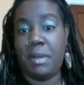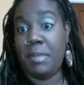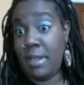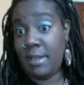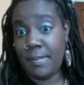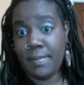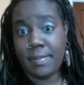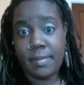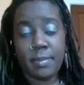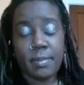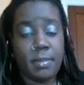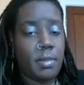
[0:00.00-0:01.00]
in a minute.
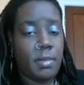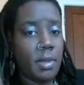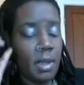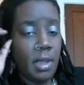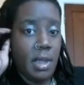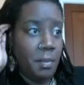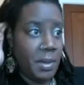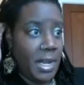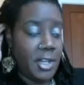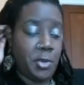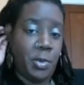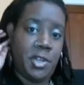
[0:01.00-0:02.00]
But
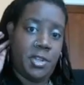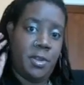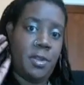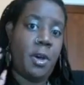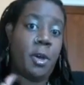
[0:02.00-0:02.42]
I just want to show you,